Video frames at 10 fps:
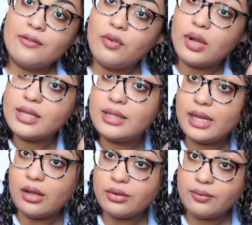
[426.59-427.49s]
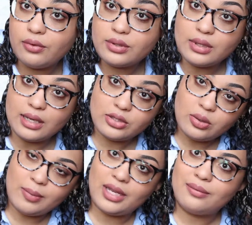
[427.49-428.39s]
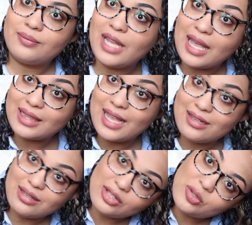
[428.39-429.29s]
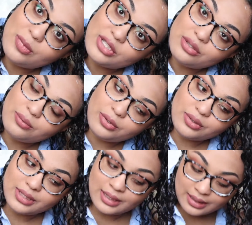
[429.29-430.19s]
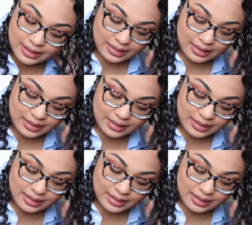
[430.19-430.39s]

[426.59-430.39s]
focusing on the roots, not too, at the ends, not too much in the roots.